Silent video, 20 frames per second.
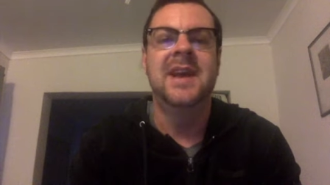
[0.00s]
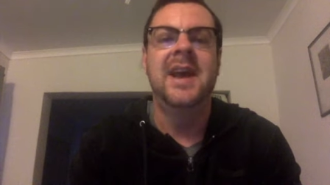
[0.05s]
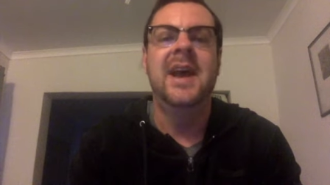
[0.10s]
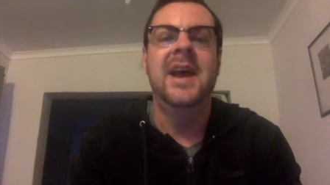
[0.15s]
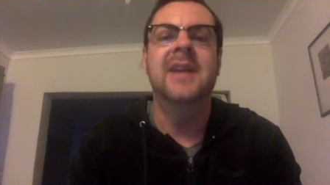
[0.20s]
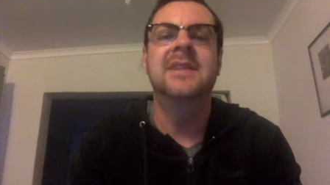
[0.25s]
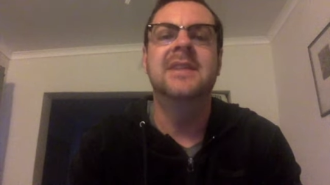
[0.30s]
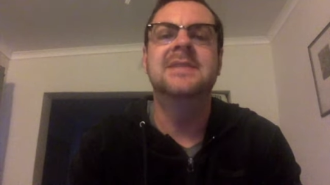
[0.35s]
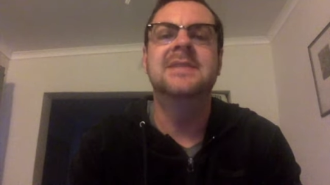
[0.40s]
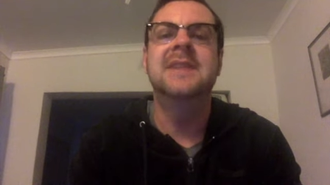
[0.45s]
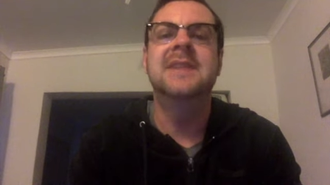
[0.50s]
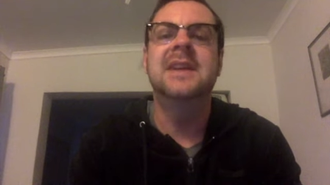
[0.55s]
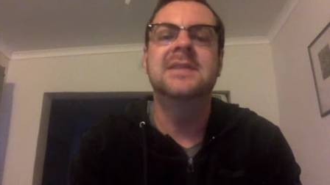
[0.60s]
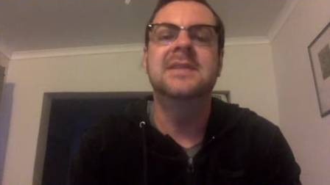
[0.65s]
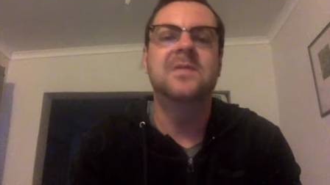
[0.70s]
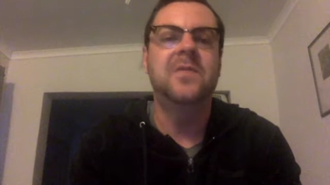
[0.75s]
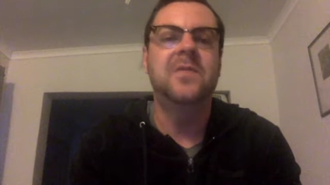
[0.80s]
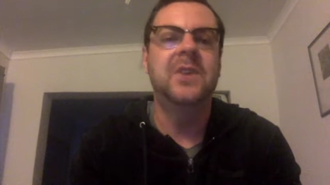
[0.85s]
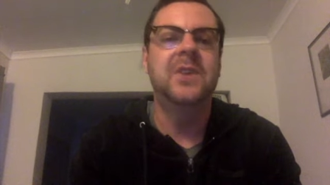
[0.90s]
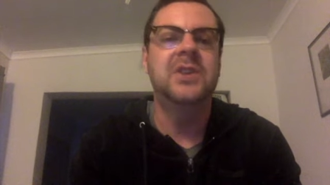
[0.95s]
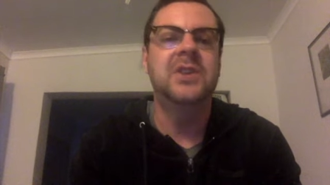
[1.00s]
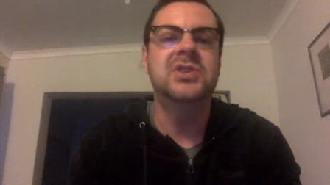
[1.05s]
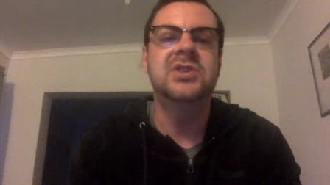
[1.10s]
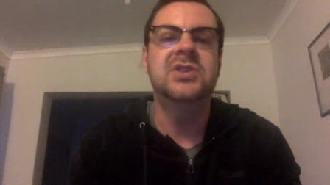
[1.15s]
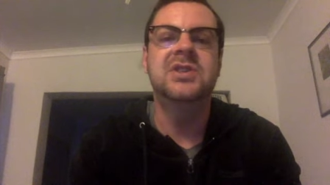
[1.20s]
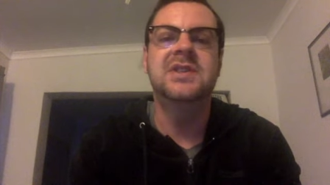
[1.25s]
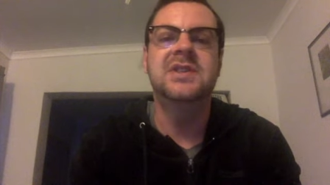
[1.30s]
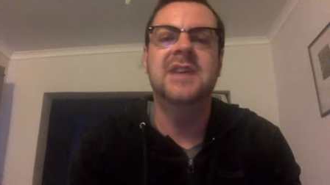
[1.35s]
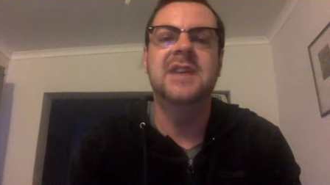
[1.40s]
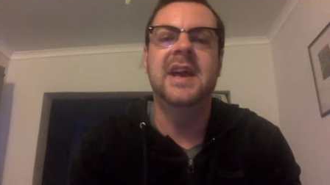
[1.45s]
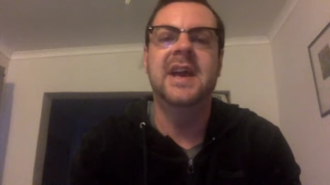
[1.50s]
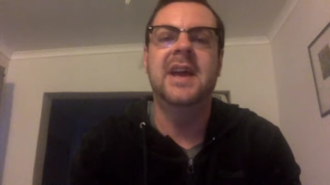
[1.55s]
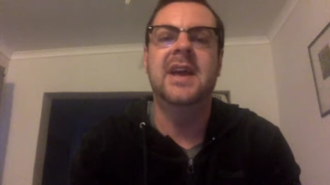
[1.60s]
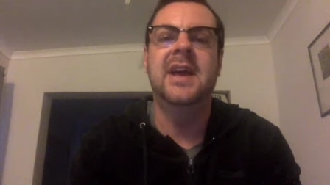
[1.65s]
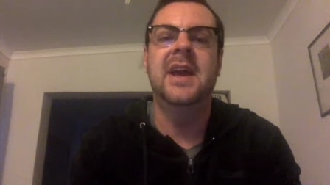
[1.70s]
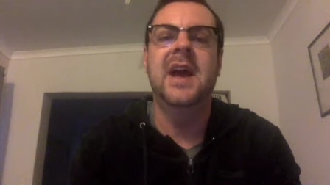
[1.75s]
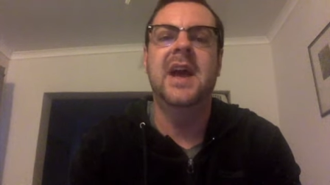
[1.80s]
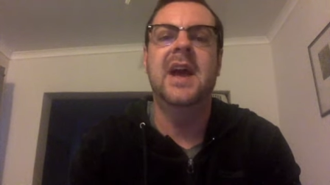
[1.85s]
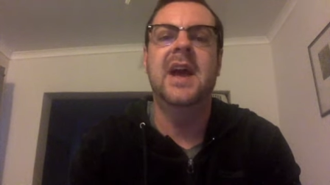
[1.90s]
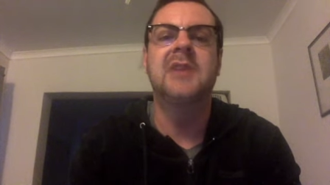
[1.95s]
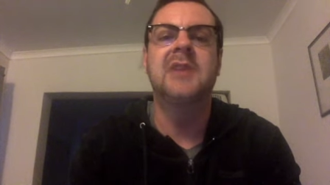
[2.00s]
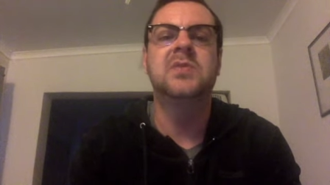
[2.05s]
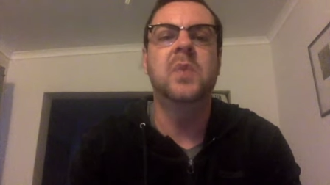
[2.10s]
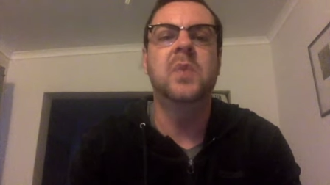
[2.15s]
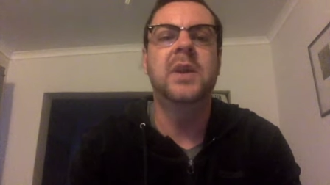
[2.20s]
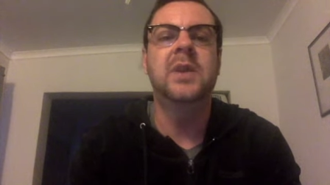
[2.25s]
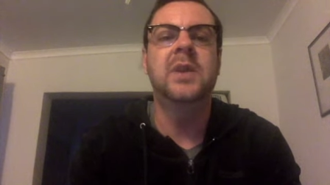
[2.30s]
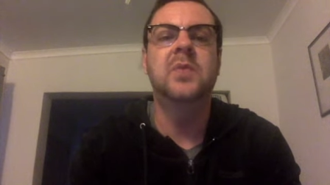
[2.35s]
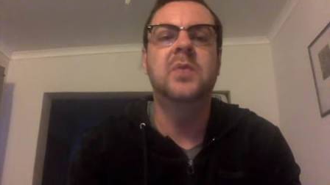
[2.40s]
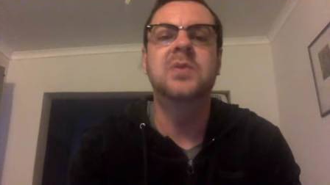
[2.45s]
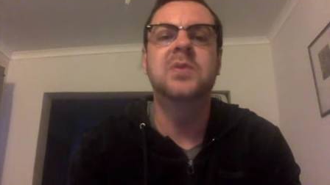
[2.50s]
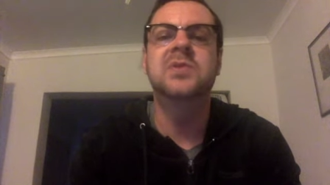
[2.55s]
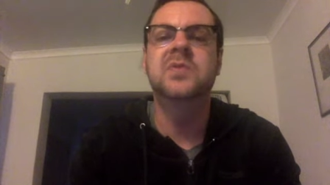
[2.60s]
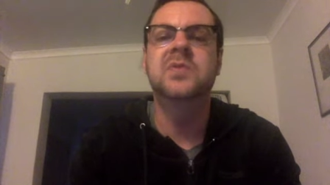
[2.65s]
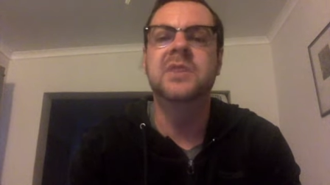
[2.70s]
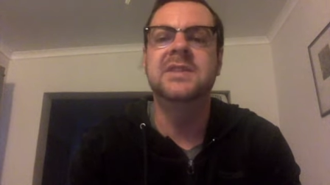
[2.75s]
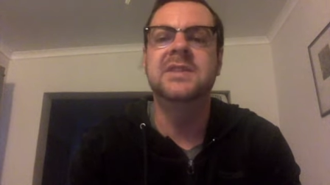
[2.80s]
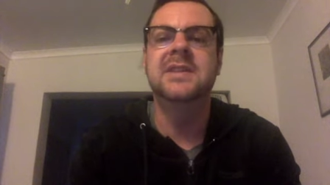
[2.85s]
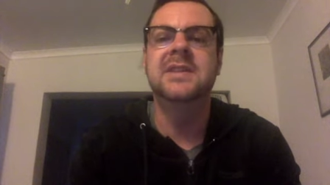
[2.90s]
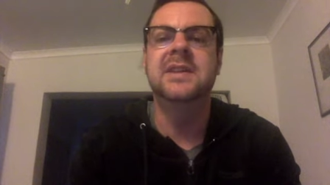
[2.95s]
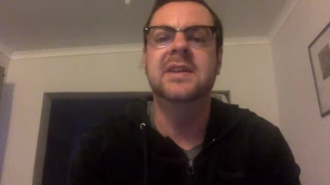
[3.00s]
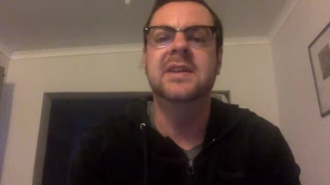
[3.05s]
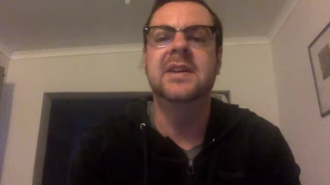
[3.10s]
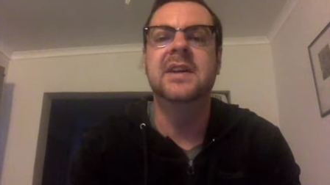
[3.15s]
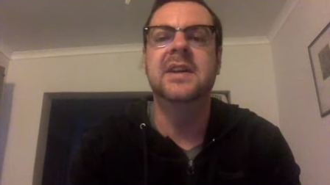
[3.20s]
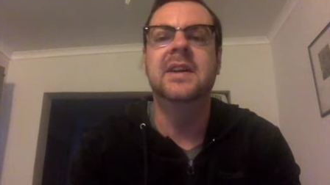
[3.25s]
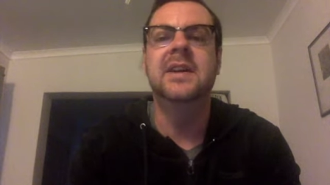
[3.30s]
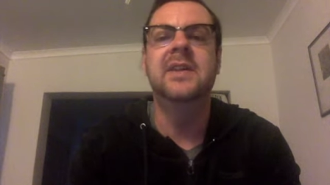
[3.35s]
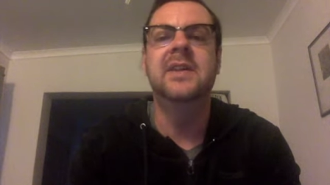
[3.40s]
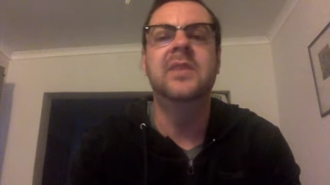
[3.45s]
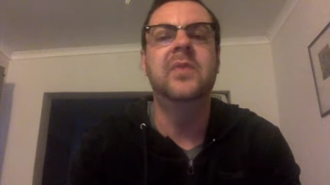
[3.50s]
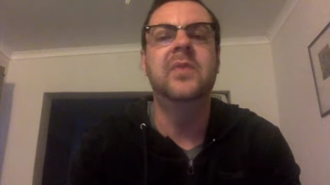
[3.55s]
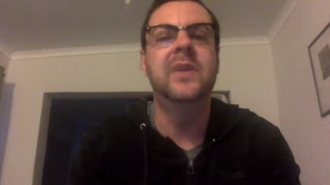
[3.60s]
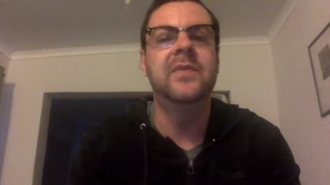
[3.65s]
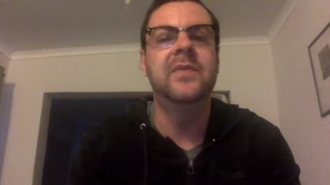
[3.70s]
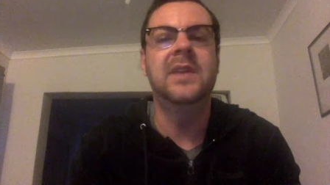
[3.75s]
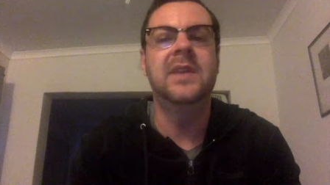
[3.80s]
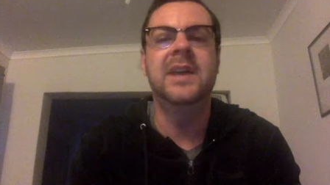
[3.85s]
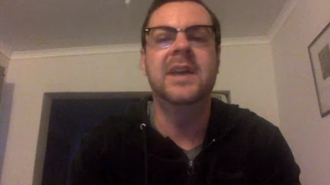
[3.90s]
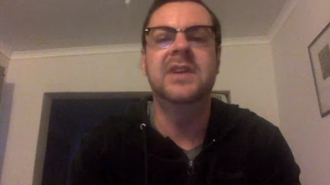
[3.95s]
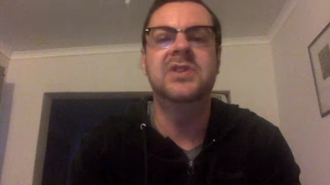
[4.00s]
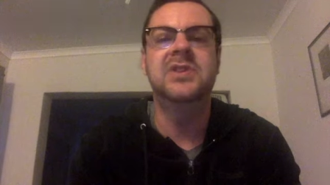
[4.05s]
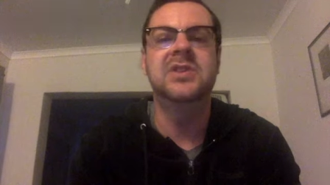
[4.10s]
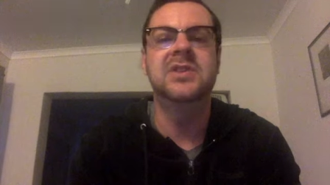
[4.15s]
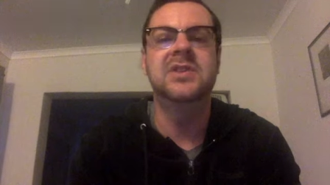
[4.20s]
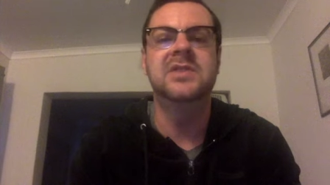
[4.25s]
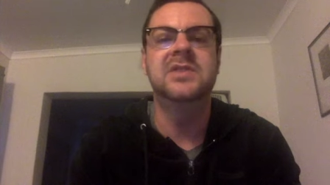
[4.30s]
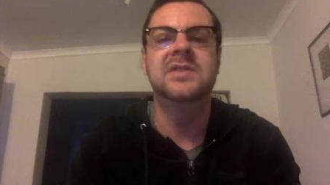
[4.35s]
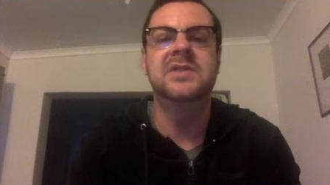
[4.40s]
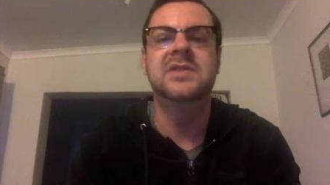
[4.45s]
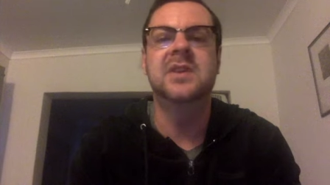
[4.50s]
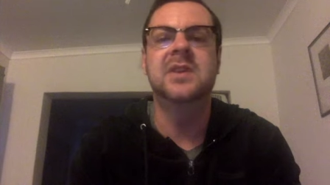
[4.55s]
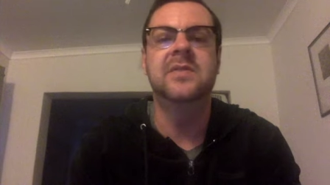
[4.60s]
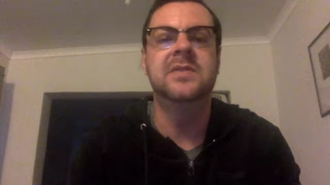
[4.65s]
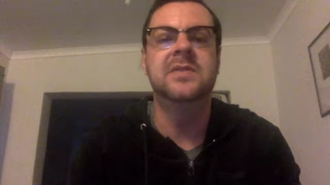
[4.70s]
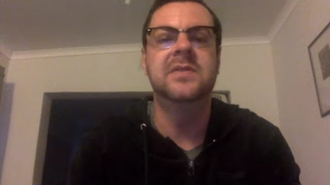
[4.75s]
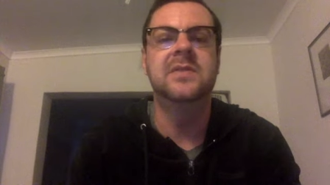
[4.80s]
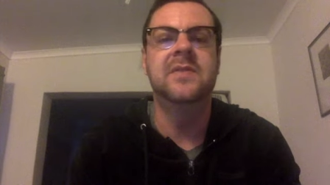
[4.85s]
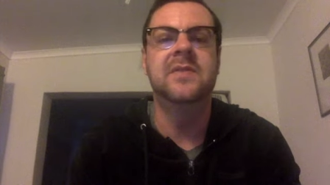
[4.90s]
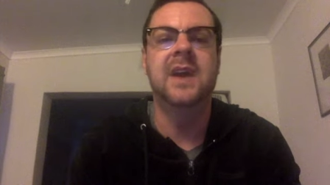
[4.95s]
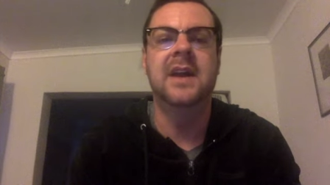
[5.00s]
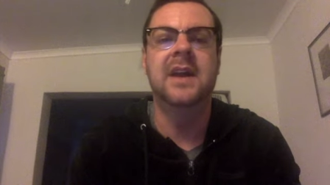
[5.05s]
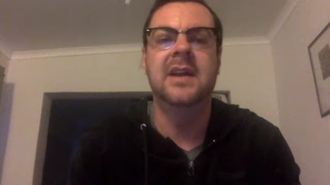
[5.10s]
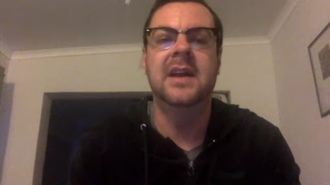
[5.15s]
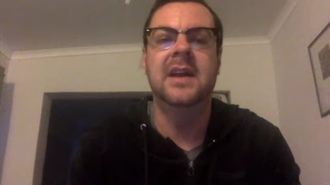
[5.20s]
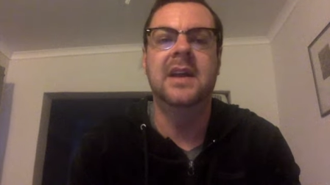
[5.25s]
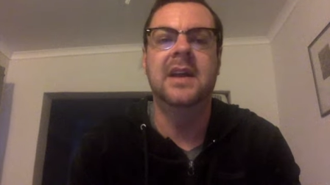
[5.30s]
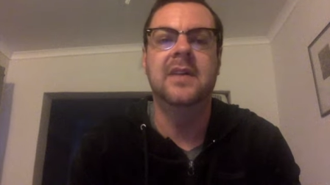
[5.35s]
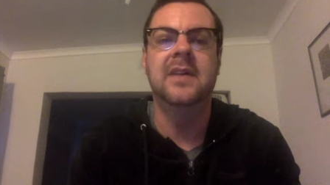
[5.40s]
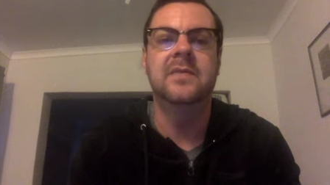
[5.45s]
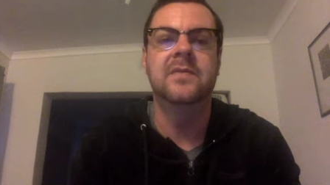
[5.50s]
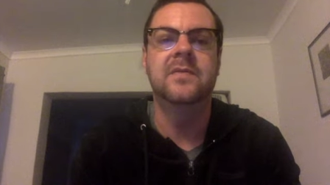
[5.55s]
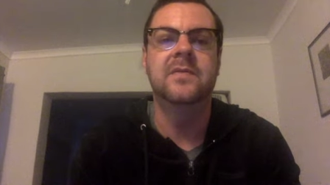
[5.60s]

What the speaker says: and is as fresh today as when it was written in the Revelations of Divine Love.